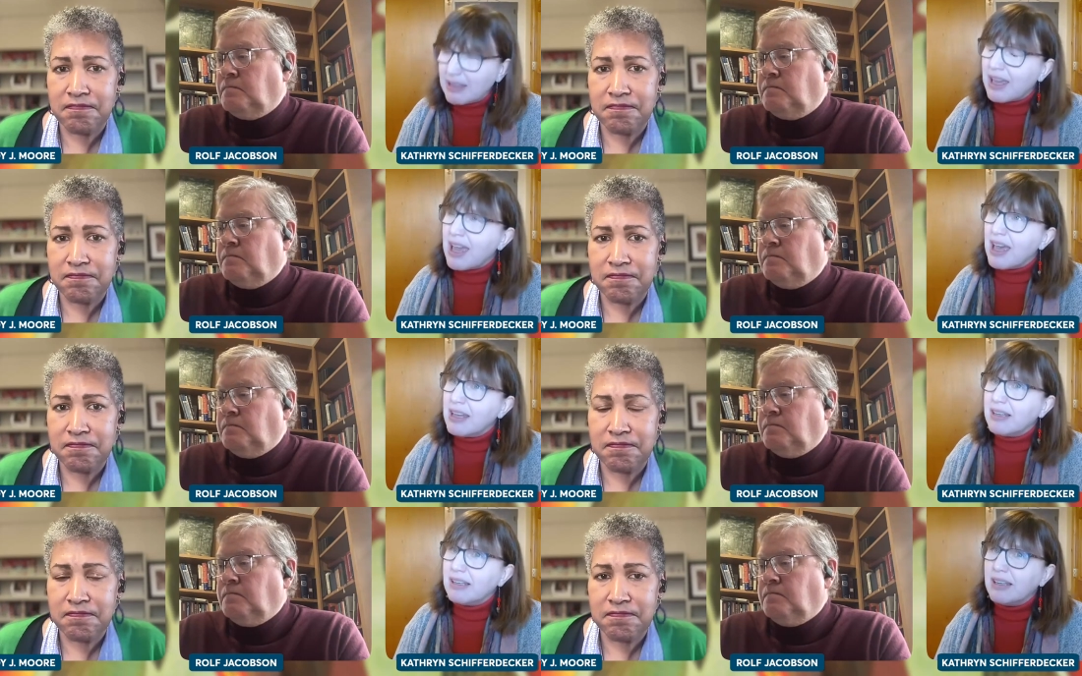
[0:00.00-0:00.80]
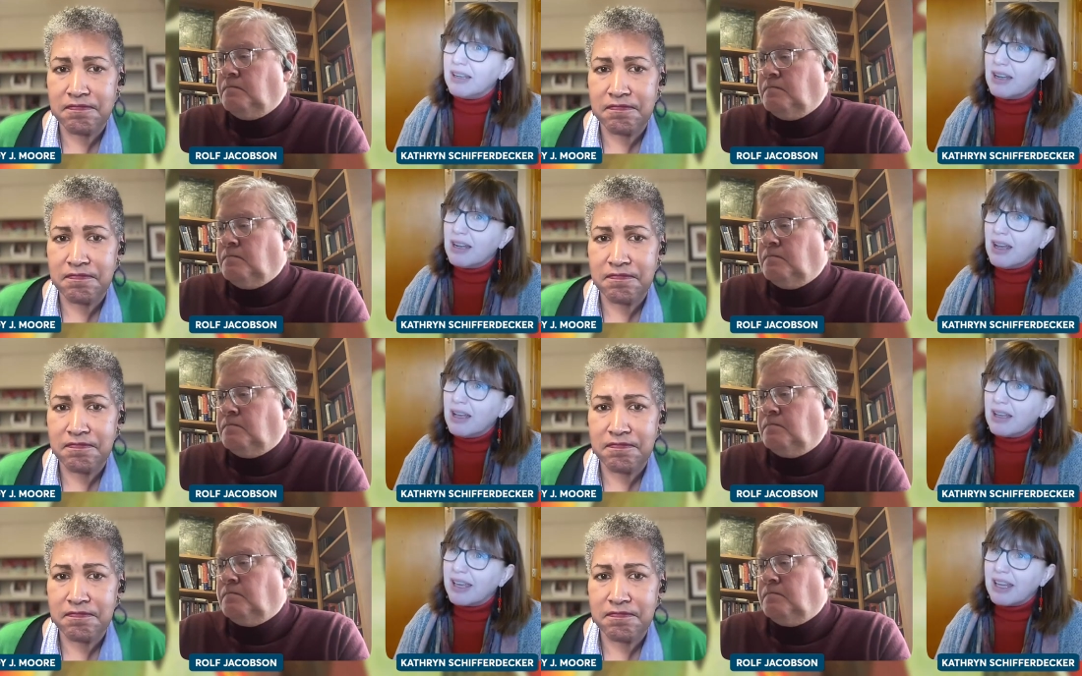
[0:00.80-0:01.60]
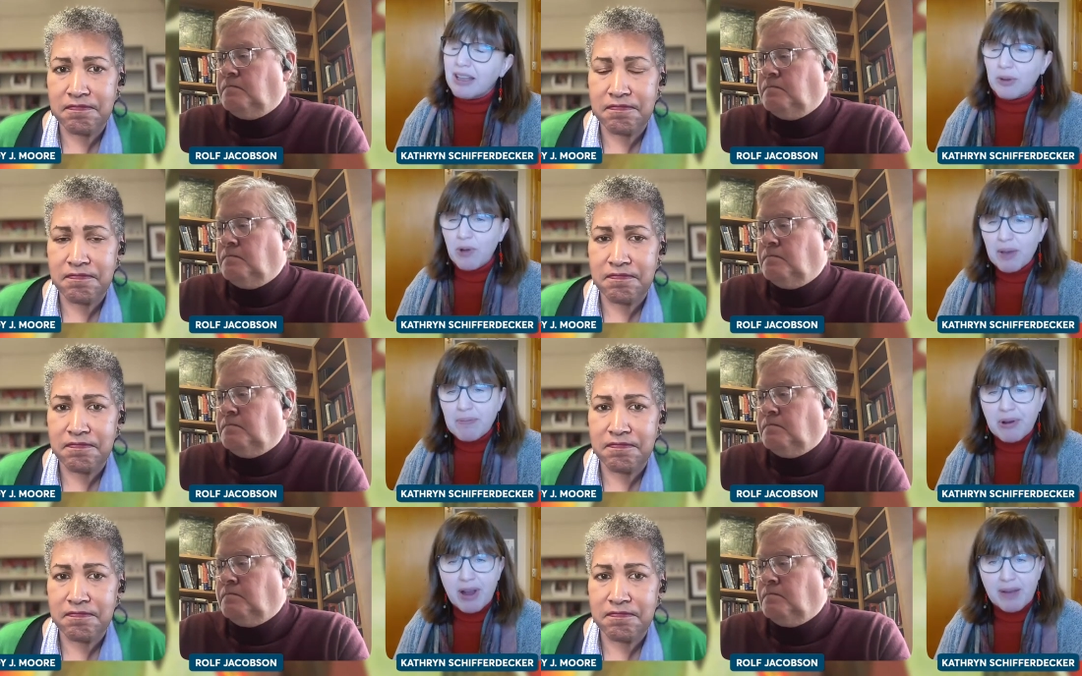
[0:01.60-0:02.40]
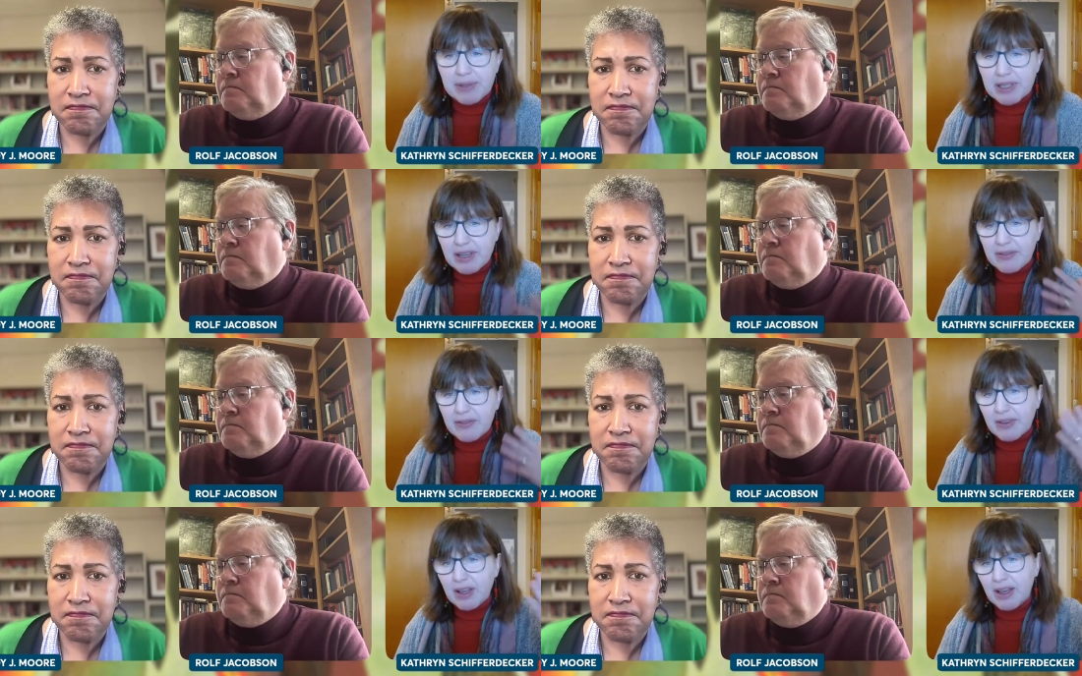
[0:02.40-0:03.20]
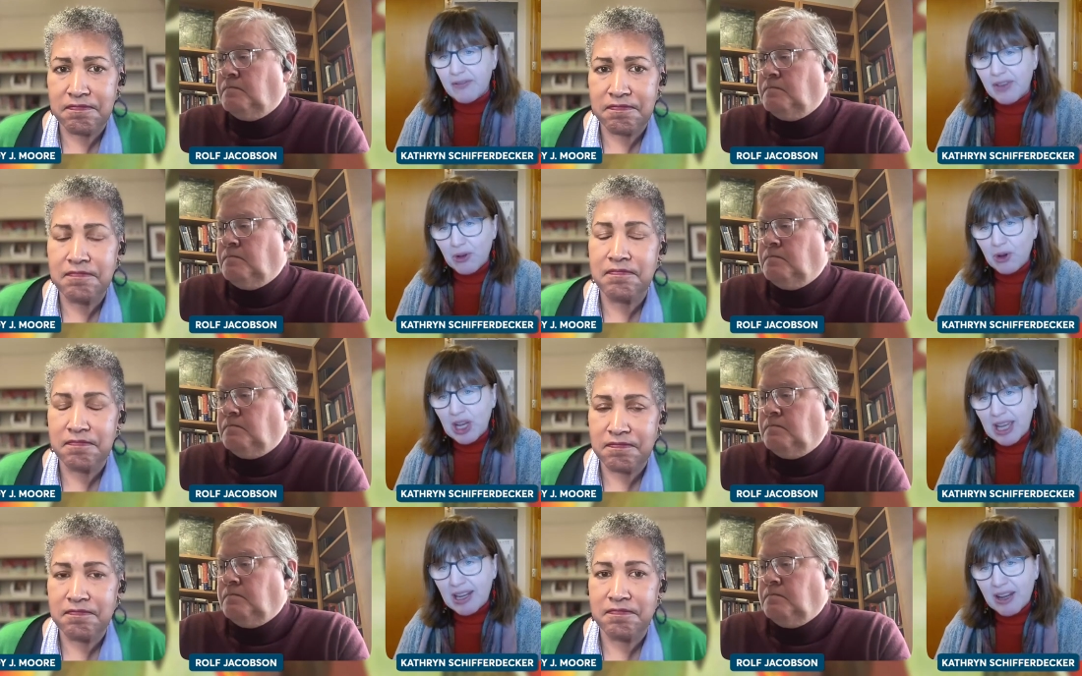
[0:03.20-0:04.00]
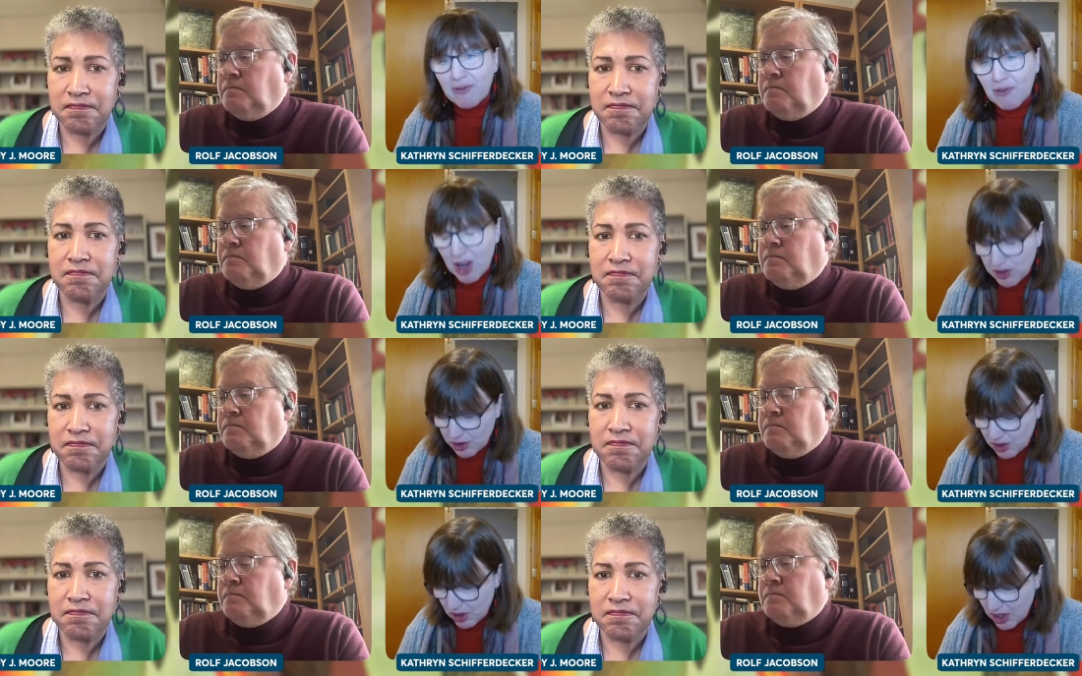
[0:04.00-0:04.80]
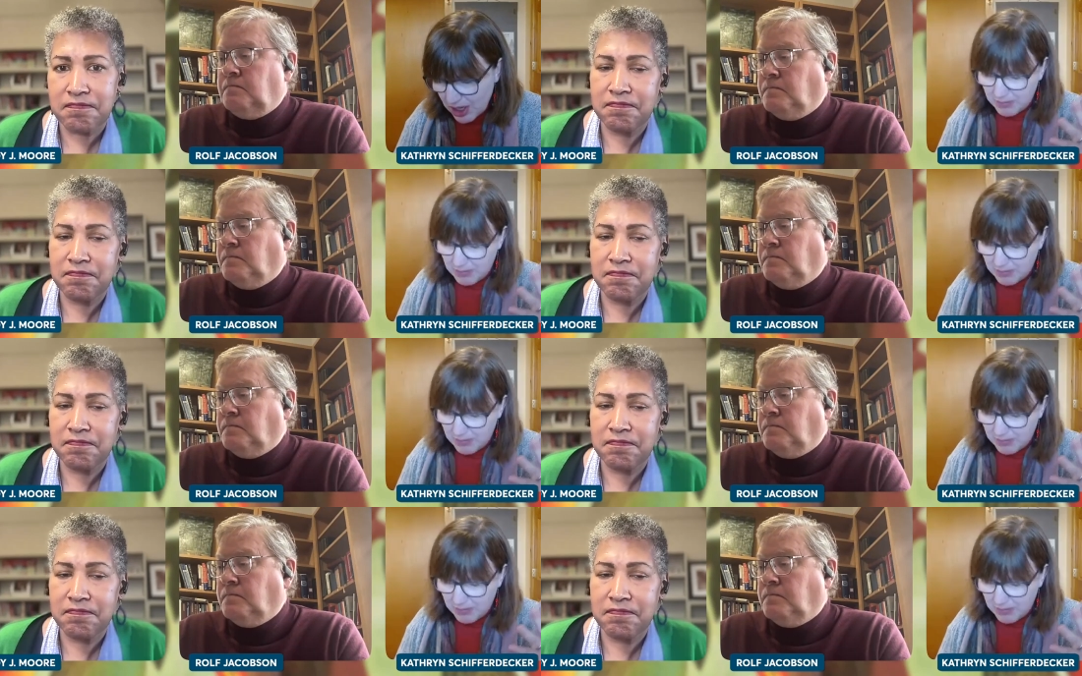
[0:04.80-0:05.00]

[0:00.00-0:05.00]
Speaker 1: can get in the way, perhaps, of hearing it afresh.